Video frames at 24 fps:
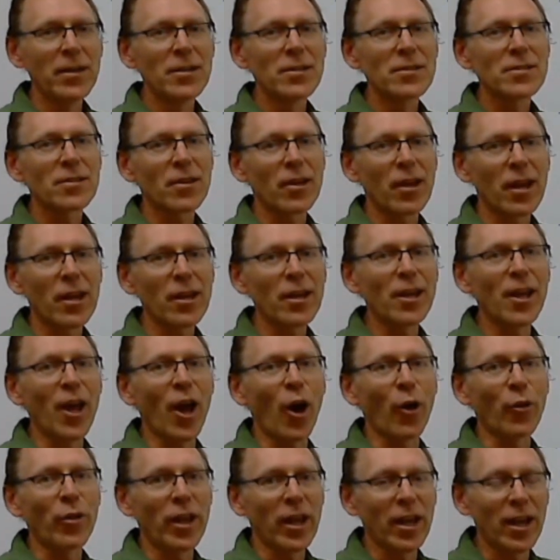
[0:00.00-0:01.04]
So here you
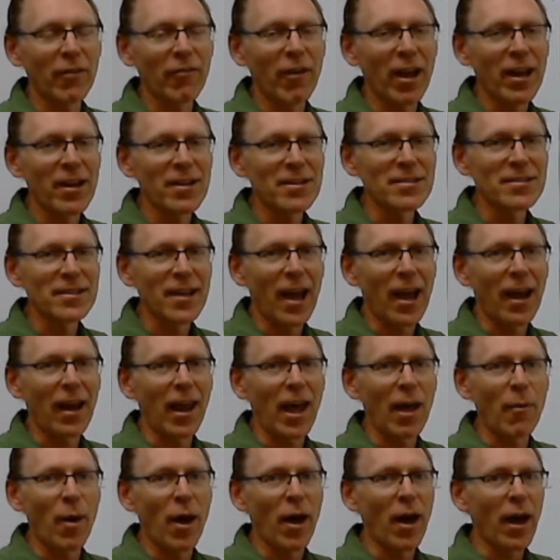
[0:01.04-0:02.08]
go, the innovator's
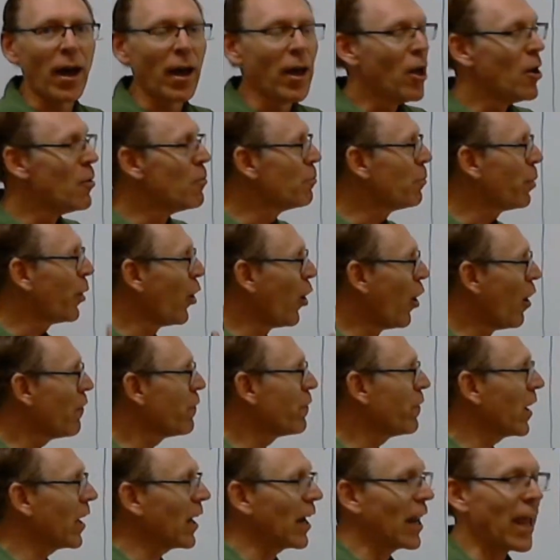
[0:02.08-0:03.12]
dilemma,
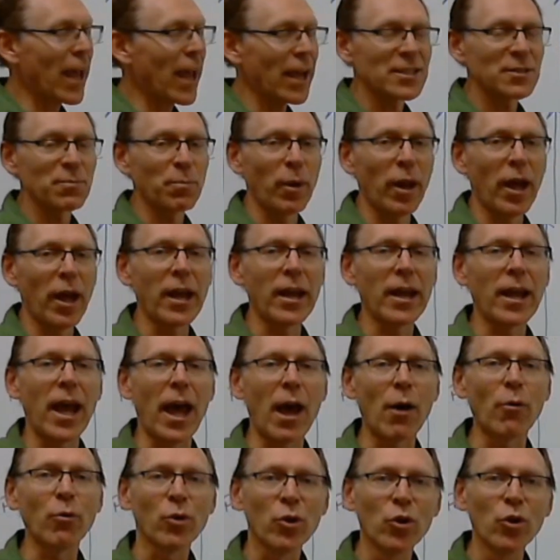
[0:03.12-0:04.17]
perfectly explaining
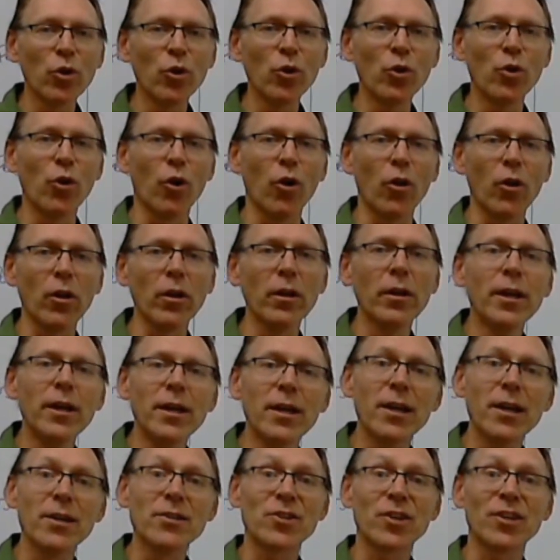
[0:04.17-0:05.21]
how Google
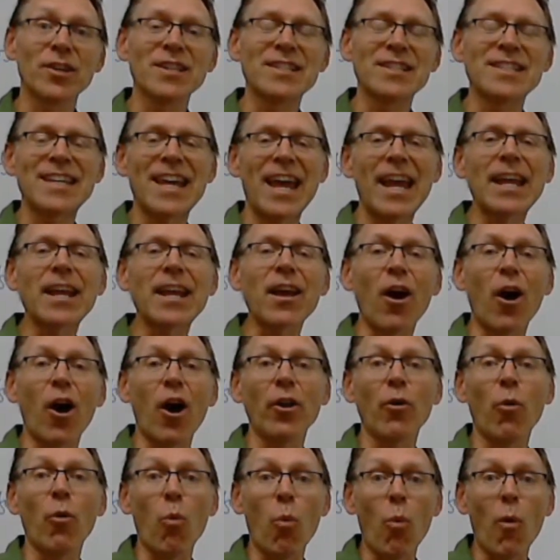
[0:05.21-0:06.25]
is going to take
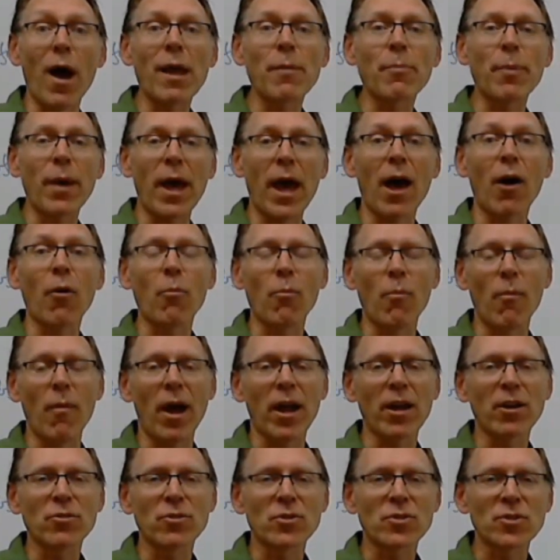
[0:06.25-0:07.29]
on and wipe out
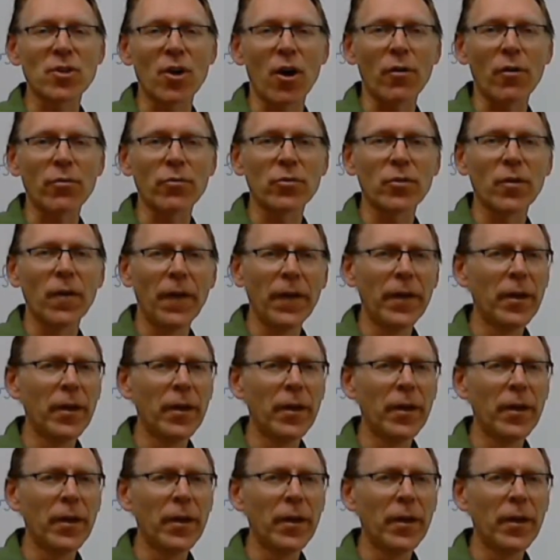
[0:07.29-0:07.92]
Microsoft.